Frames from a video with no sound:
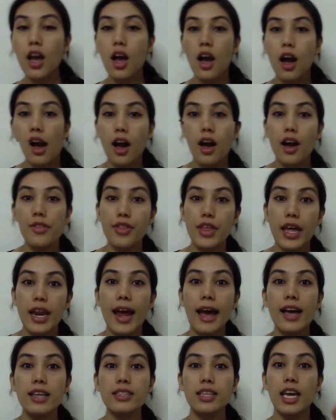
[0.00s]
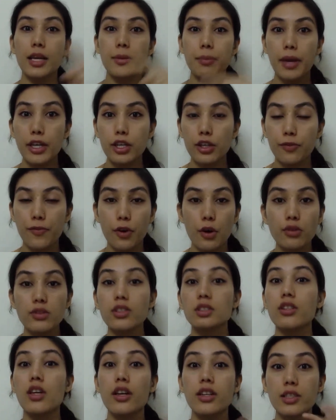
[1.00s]
that has 8 microphones
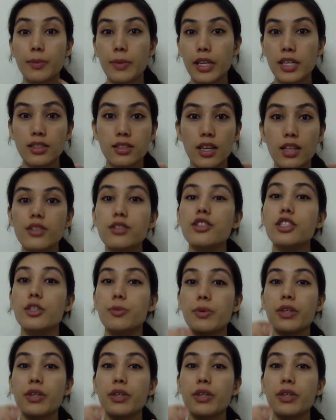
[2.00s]
and not as many sensors,